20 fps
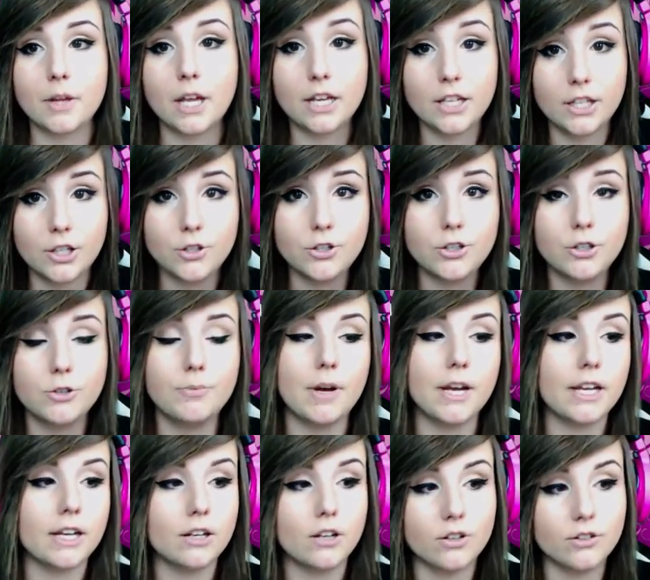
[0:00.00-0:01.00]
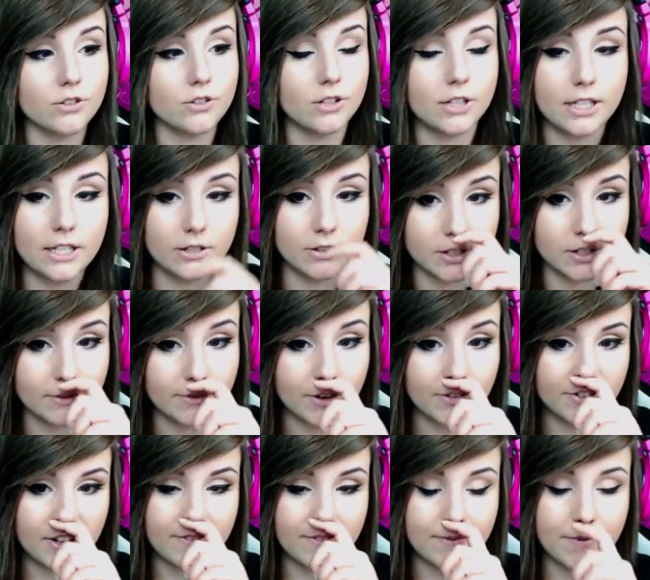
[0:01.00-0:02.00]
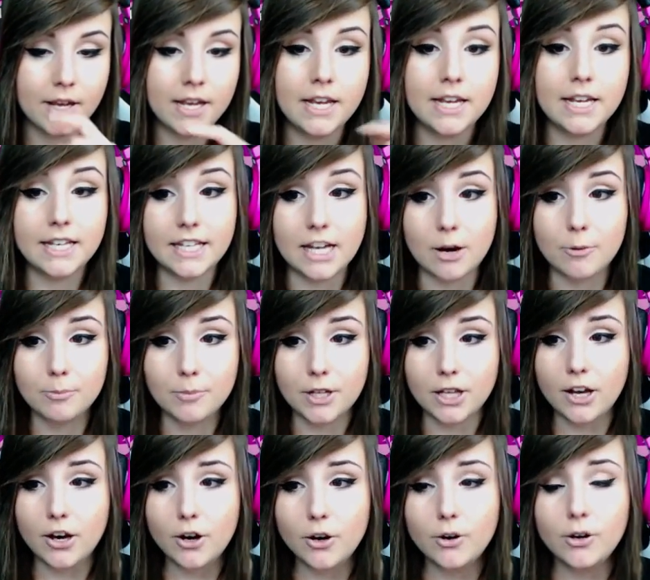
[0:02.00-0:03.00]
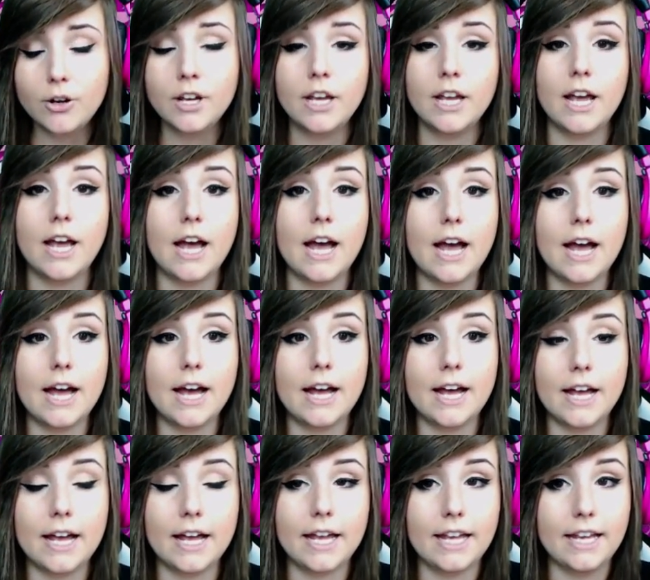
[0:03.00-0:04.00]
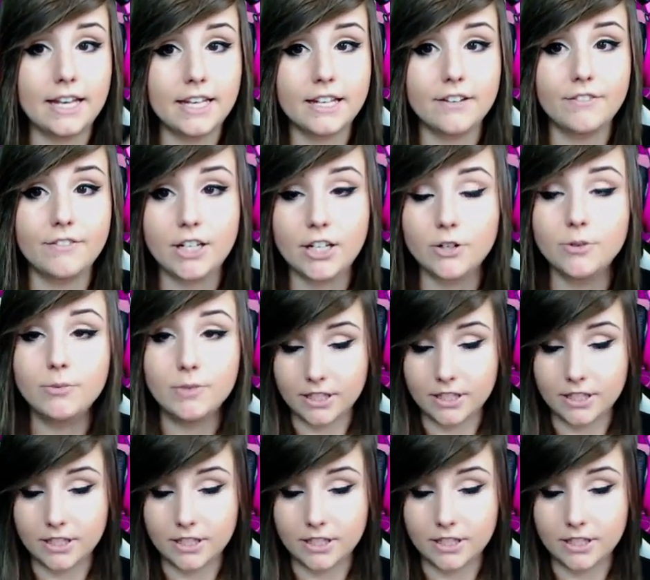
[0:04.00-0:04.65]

YouTube. I can also link you some of them down below in the video.